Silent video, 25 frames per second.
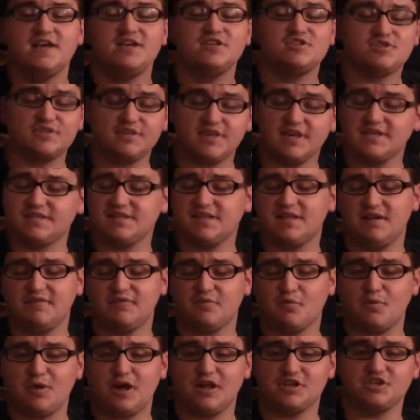So thanks a lot
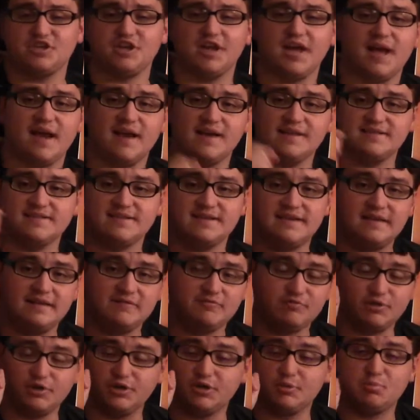for watching, guys.
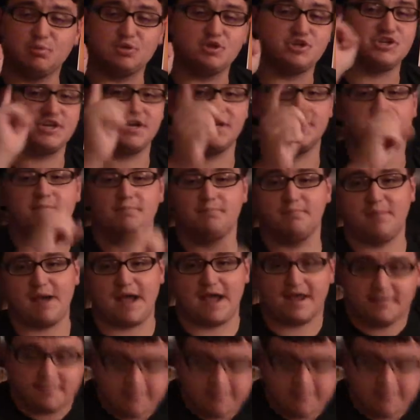Really appreciate it. Bye.